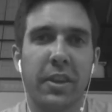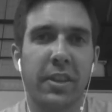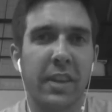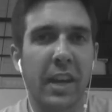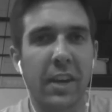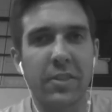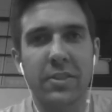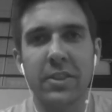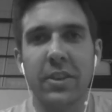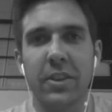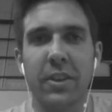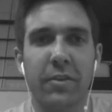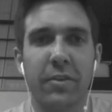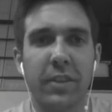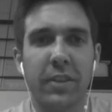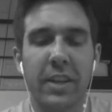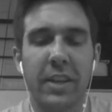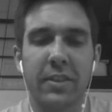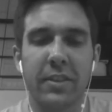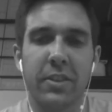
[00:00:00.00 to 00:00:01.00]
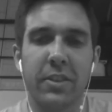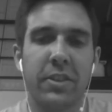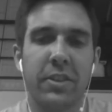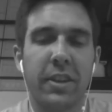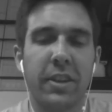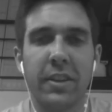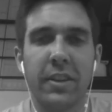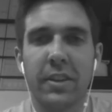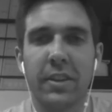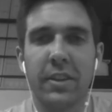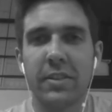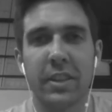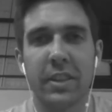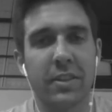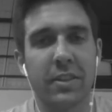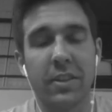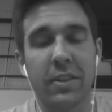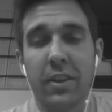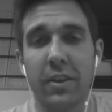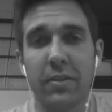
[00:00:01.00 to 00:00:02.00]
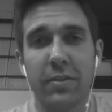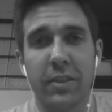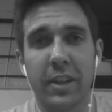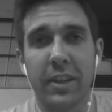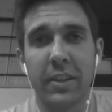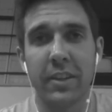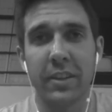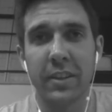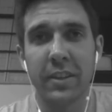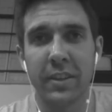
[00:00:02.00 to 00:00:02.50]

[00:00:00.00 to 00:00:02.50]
$1,000 flight's going to turn into a $600 flight.